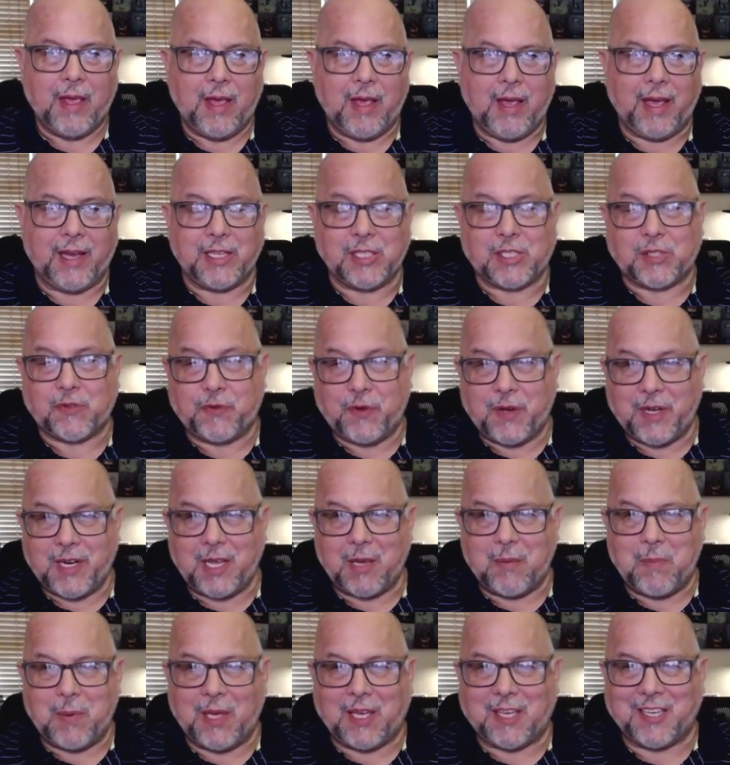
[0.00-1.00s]
And it's
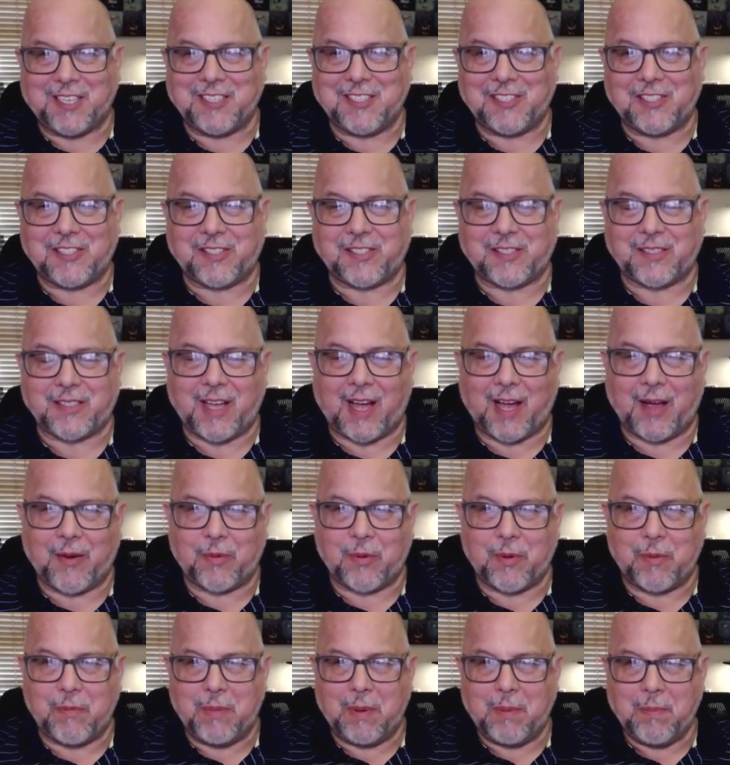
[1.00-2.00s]
funny because I
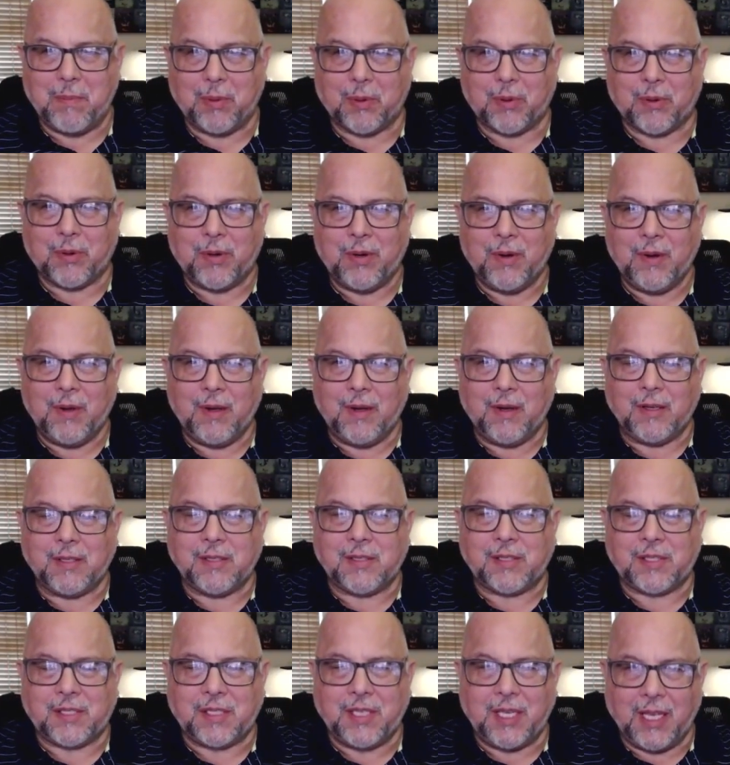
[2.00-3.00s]
remember
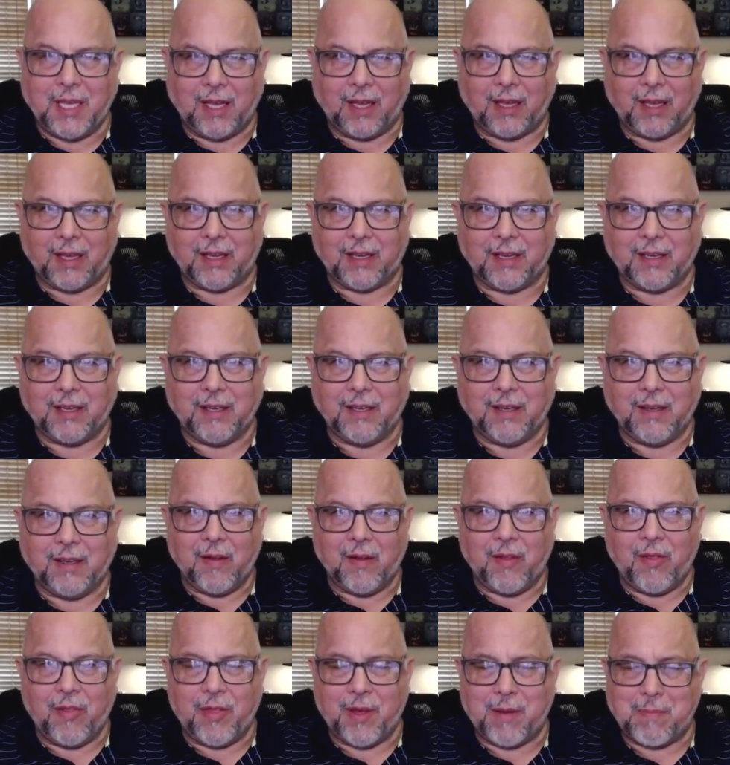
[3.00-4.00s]
seeing
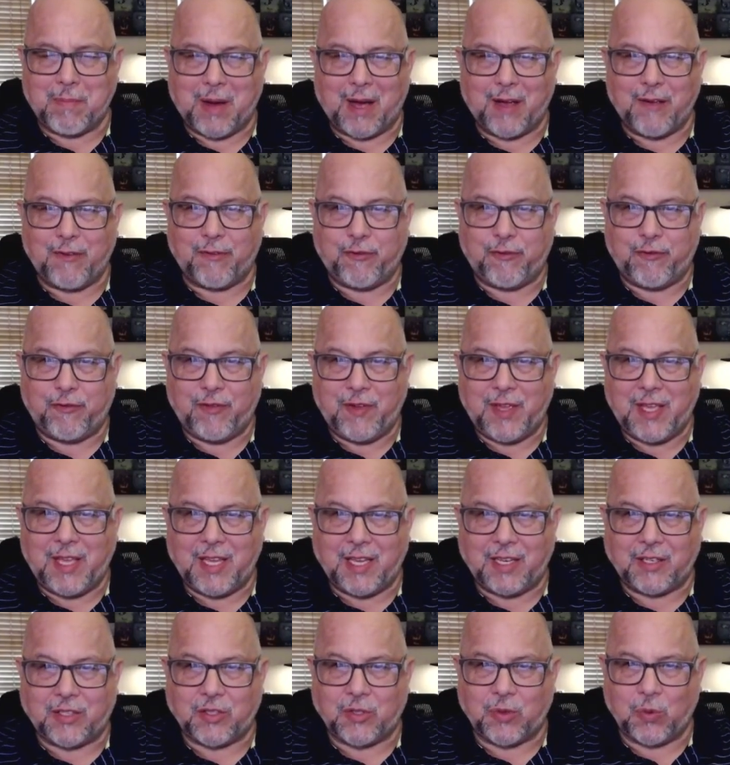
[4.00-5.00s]
that my
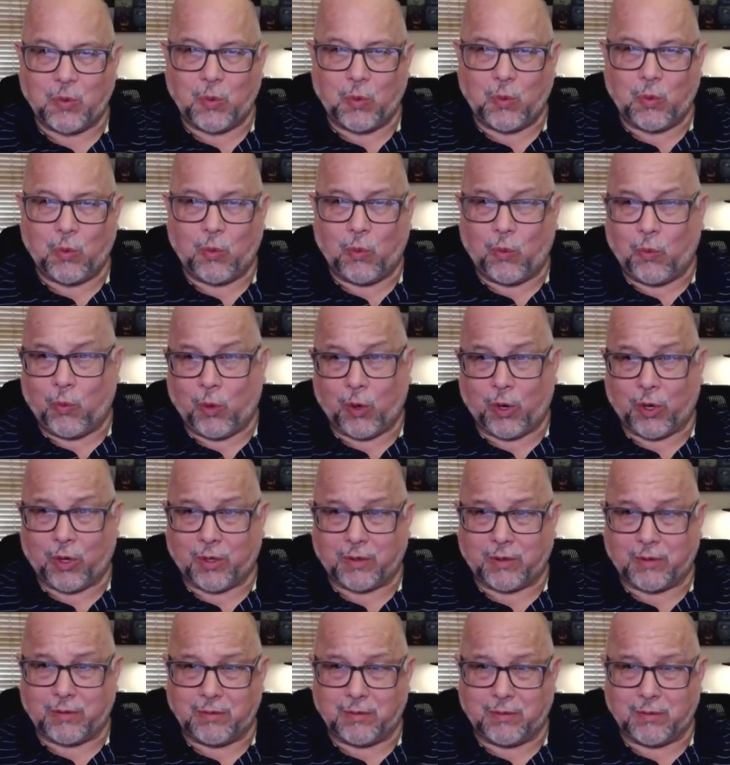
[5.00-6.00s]
feet
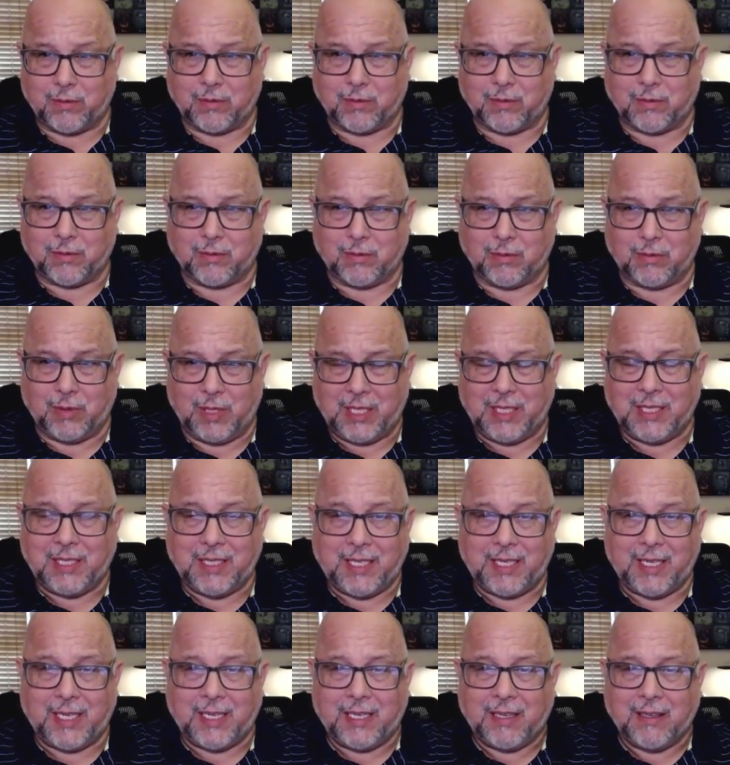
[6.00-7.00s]
were
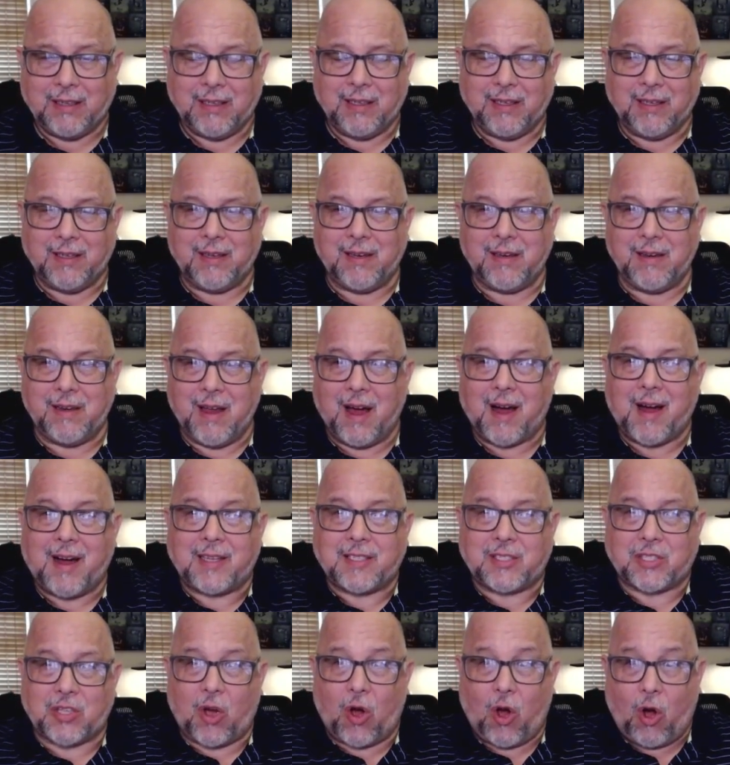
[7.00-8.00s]
really
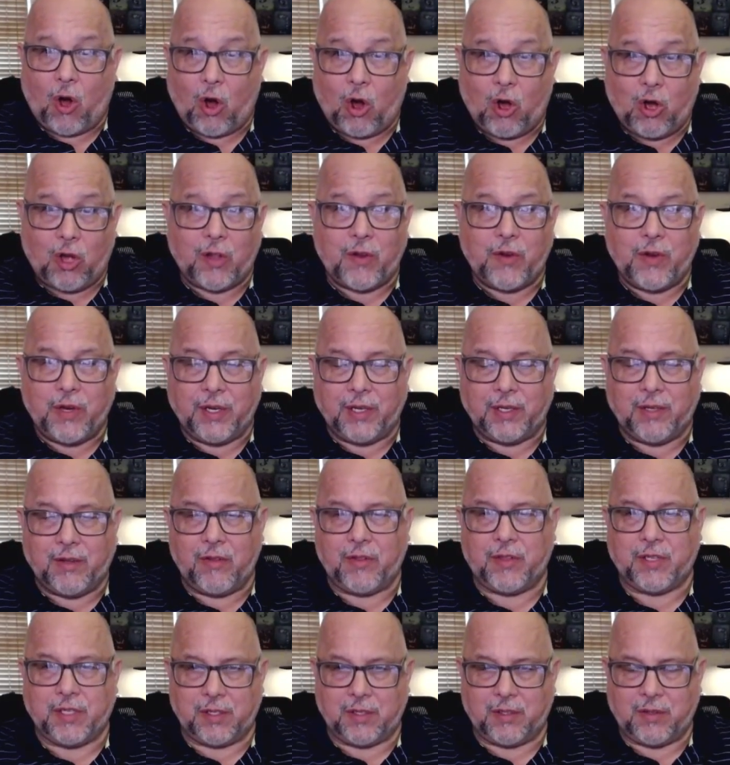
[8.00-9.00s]
not on
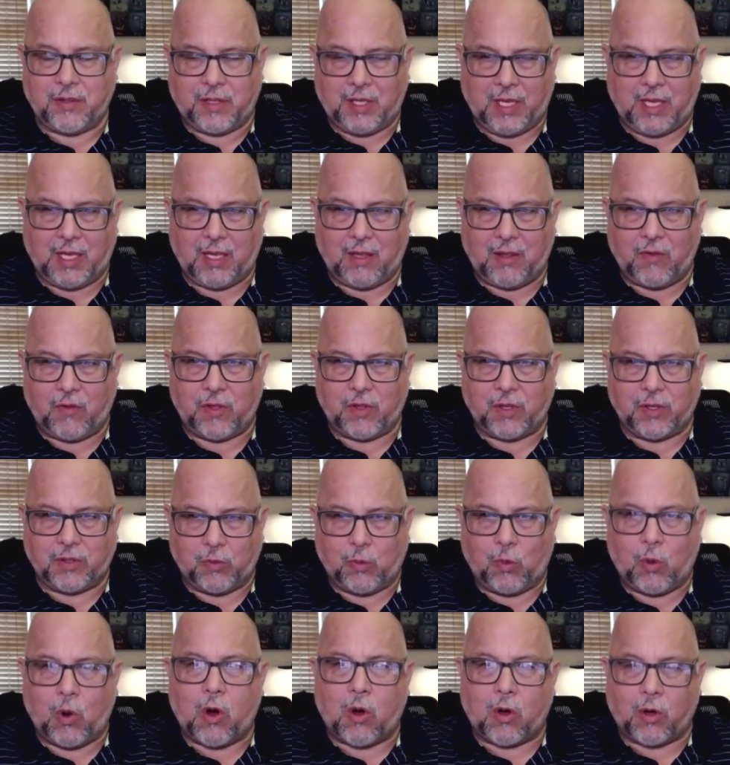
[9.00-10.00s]
the
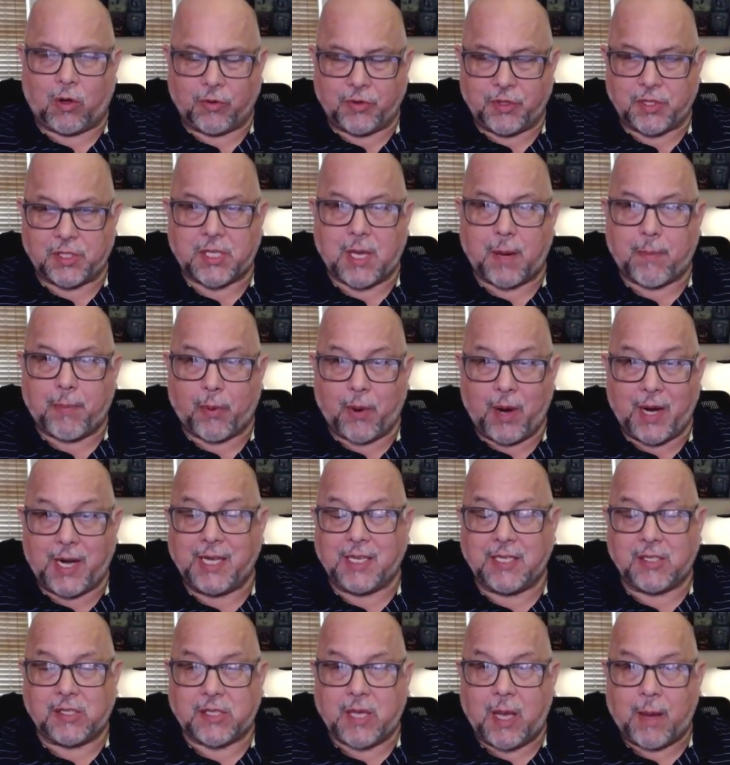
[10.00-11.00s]
wall, the
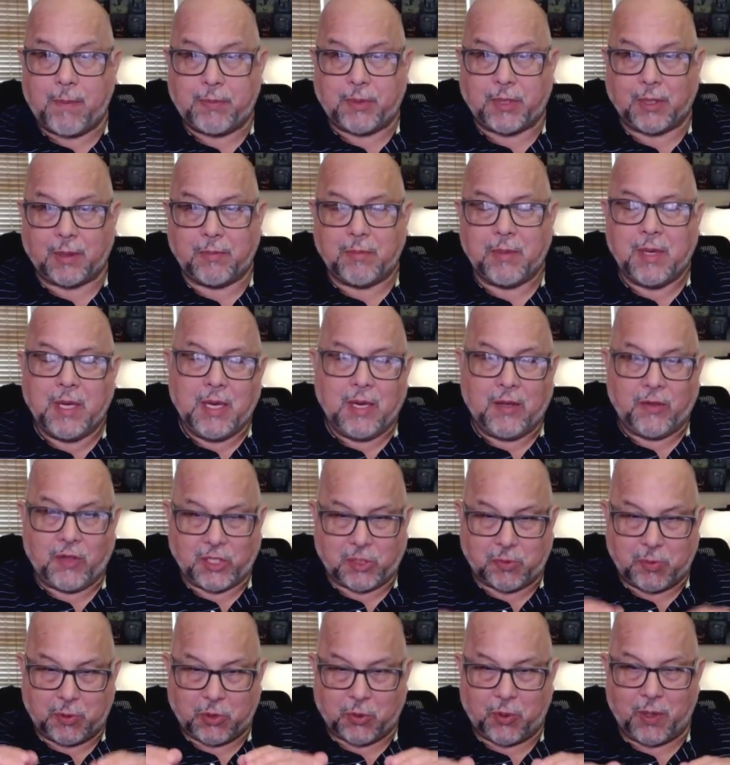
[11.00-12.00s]
separating septum that's
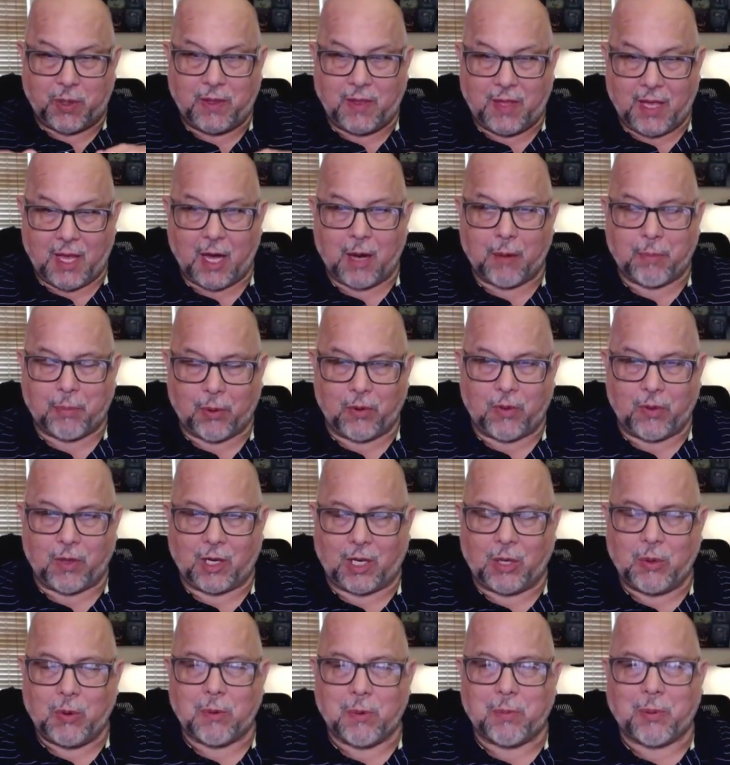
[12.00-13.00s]
between the upper and the
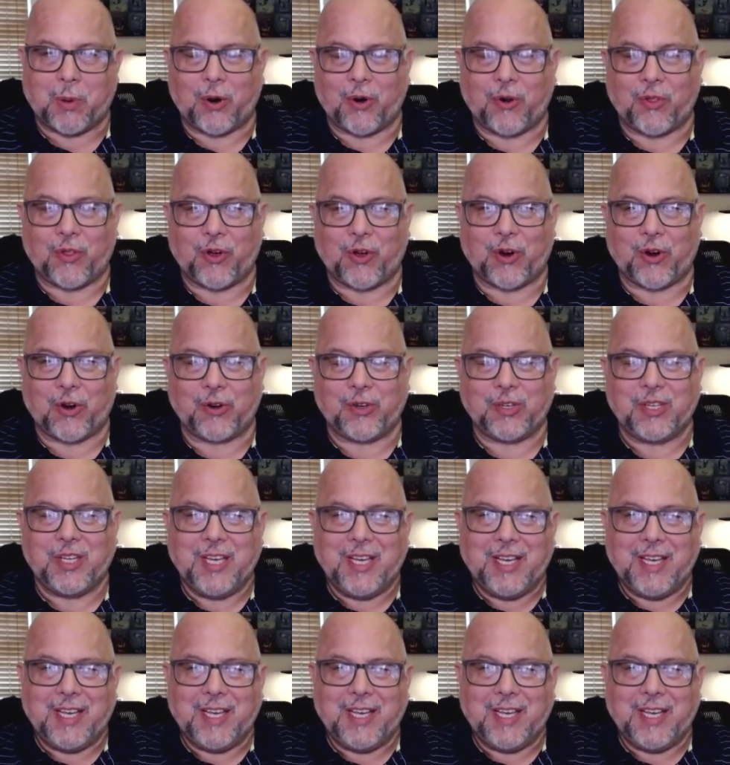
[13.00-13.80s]
lower part of the heart.